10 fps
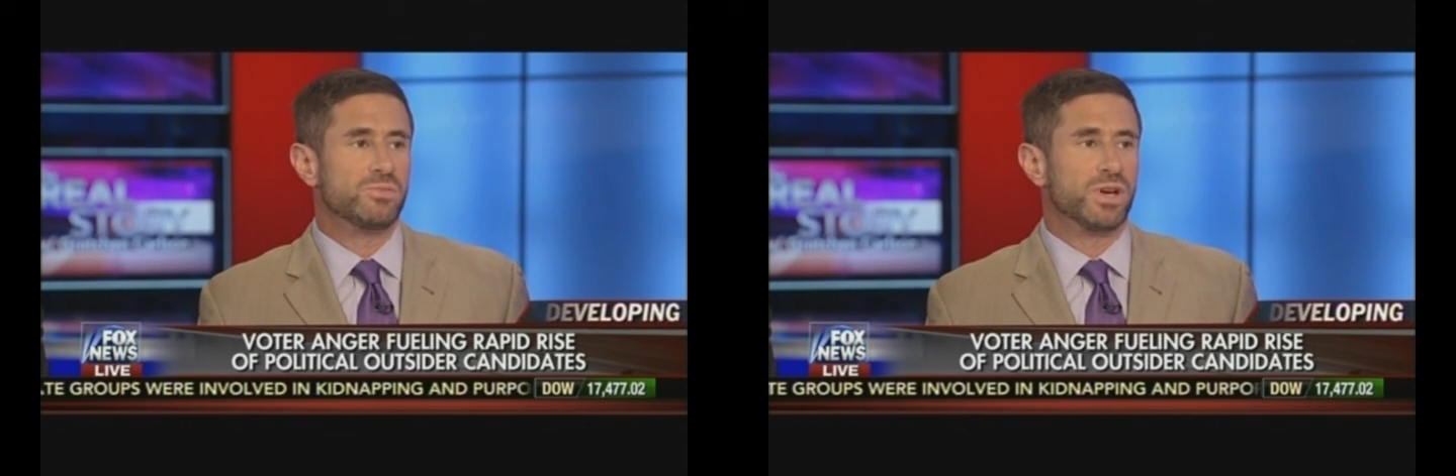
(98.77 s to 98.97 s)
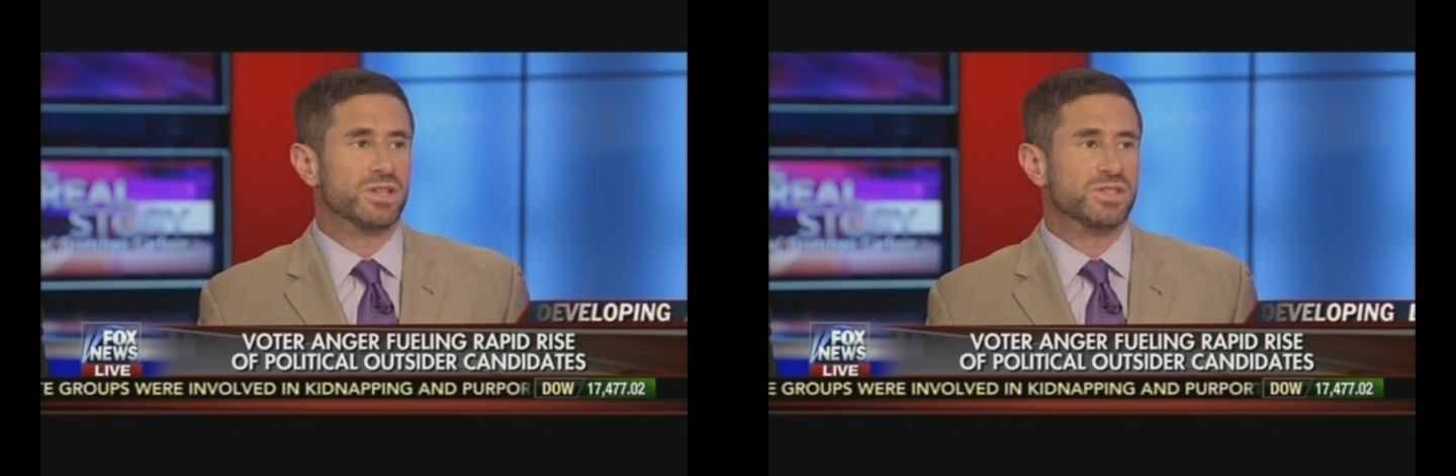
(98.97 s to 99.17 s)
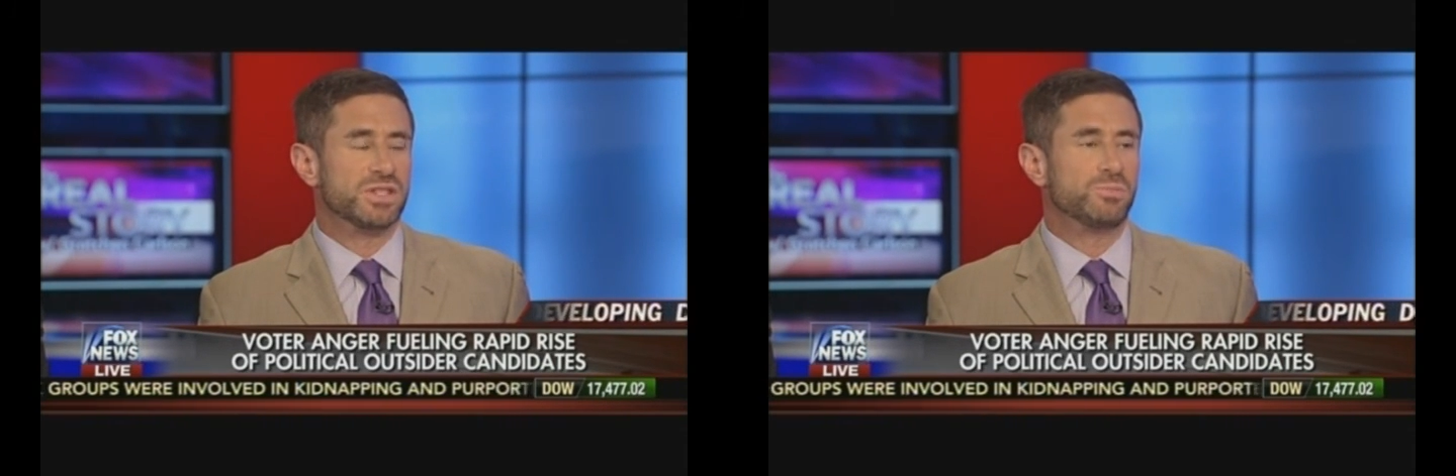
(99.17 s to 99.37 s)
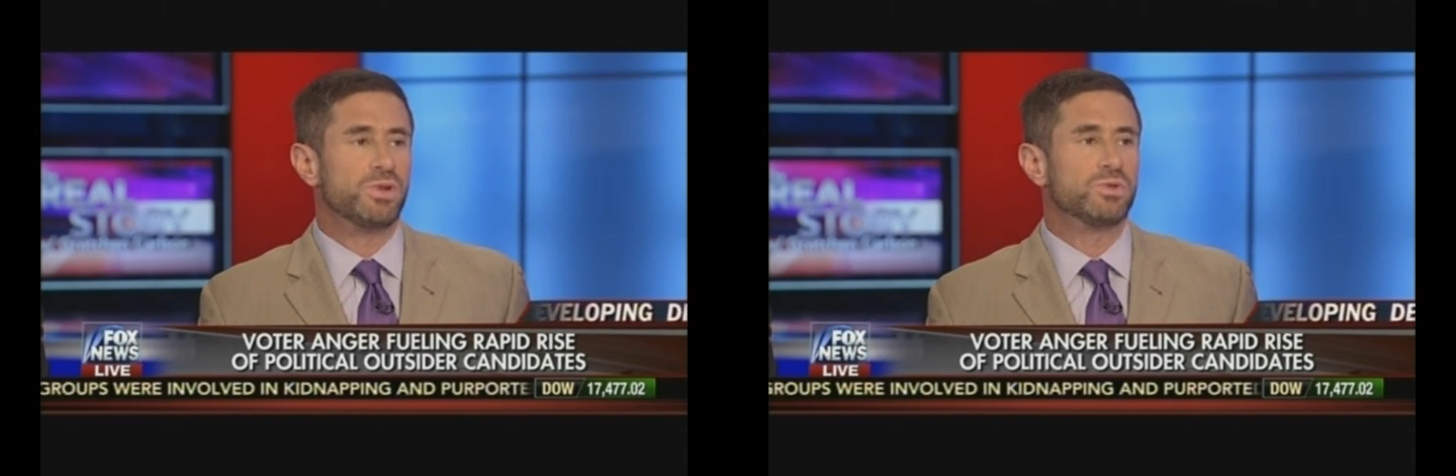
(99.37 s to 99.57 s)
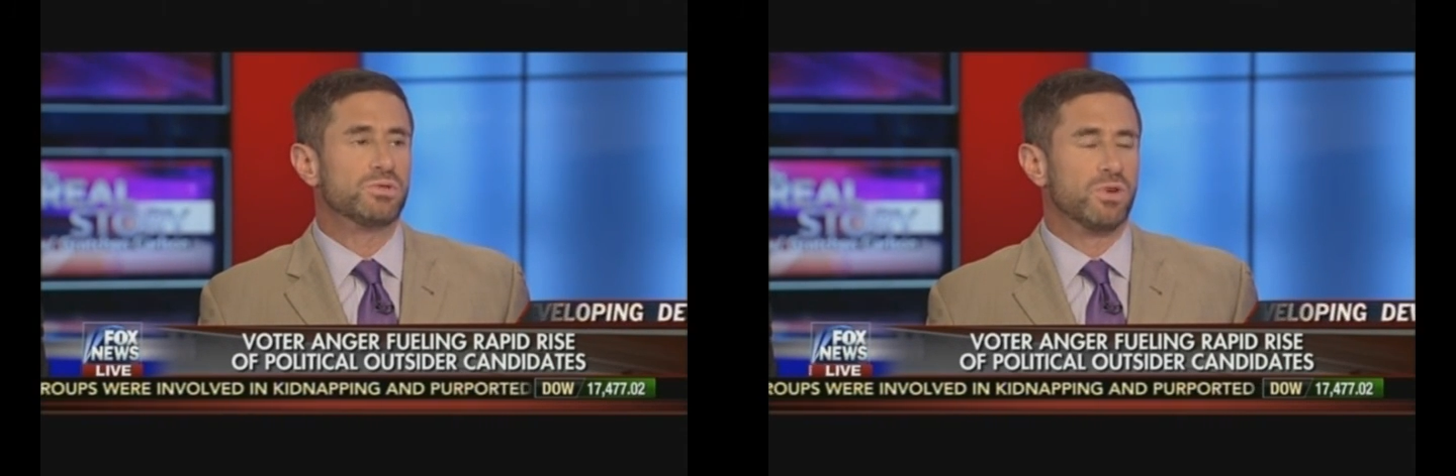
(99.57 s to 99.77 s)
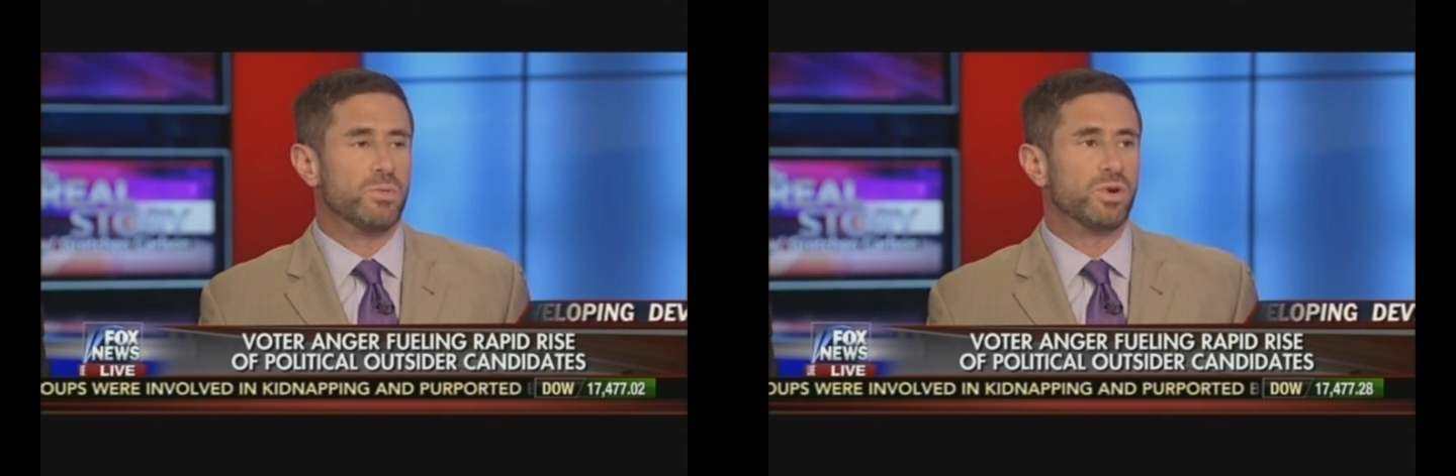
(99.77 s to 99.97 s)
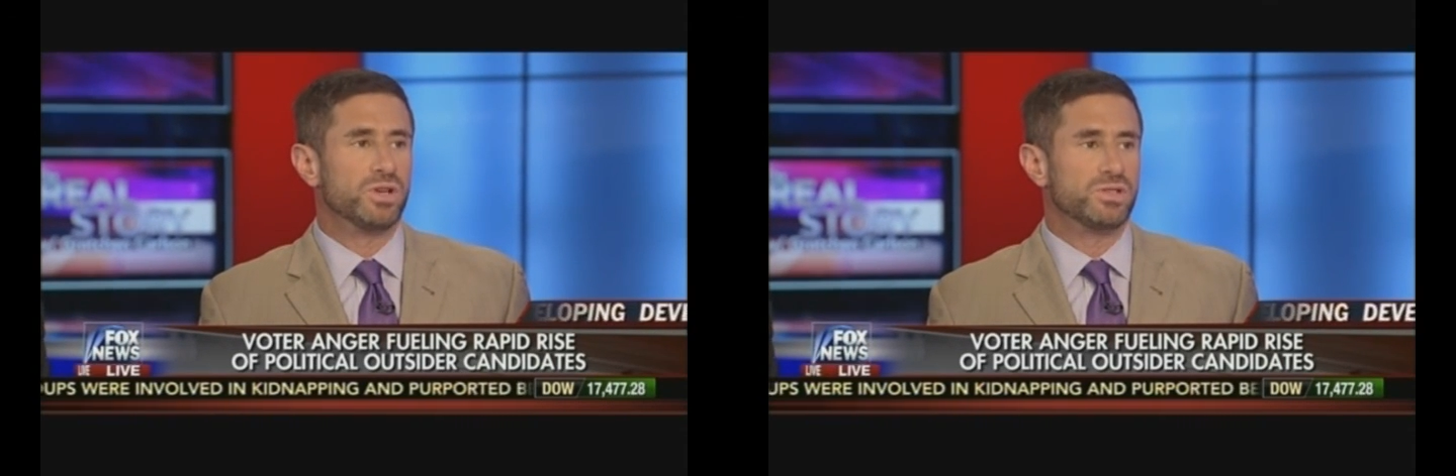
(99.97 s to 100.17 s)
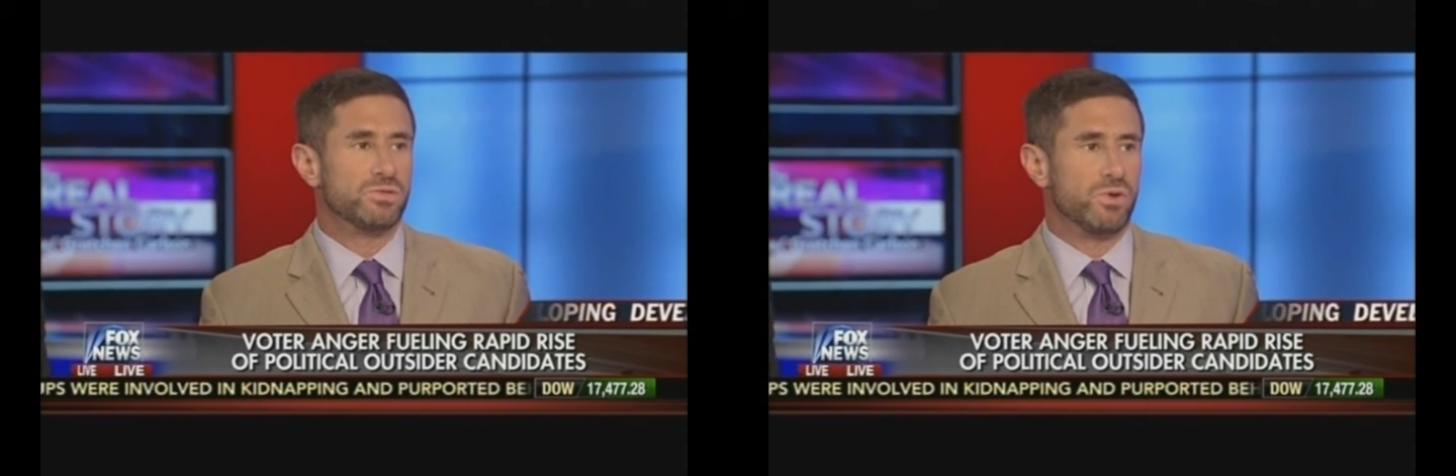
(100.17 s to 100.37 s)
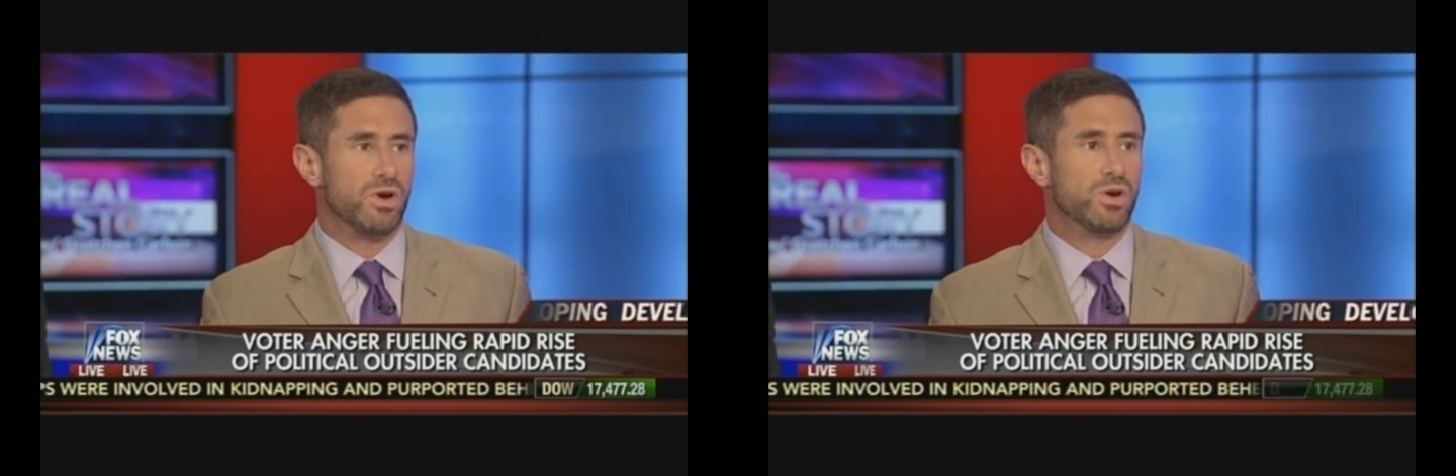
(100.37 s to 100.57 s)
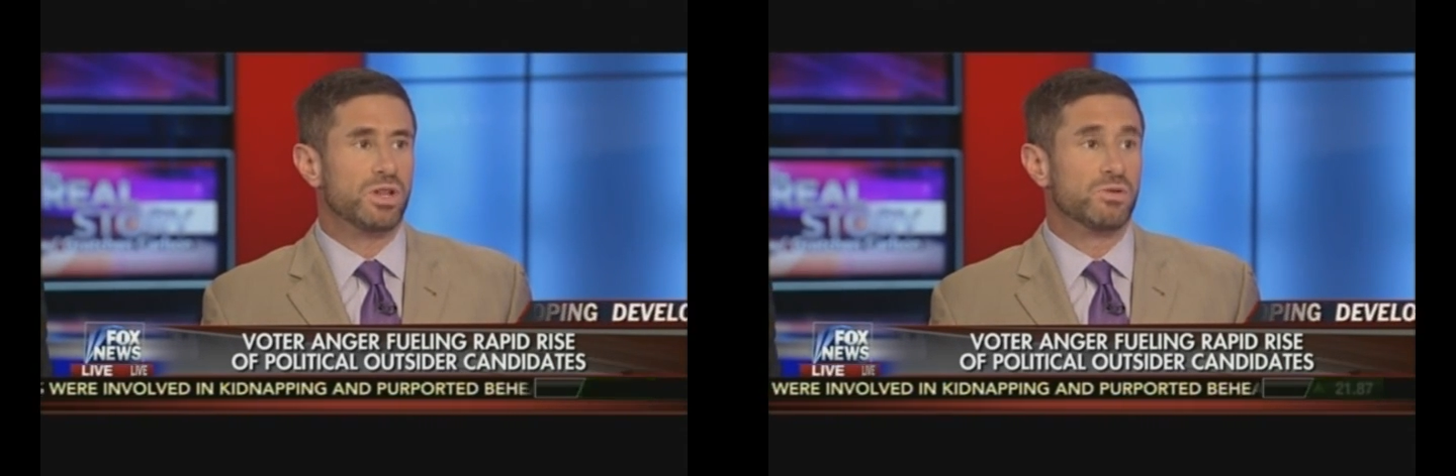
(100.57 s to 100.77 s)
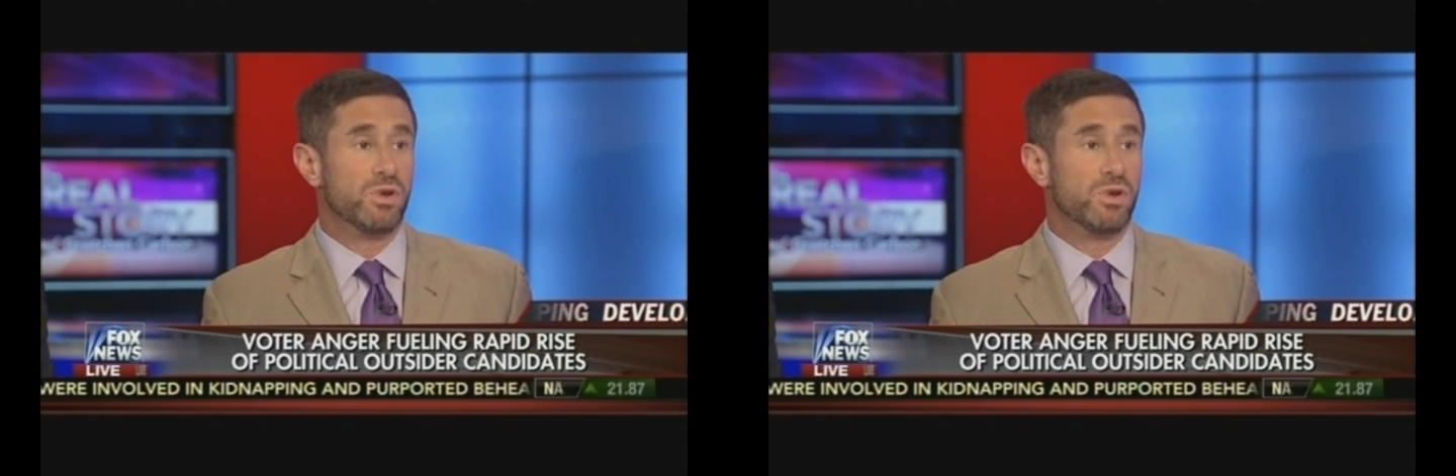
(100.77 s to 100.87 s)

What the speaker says: but it's simply when the rubber hits the road and the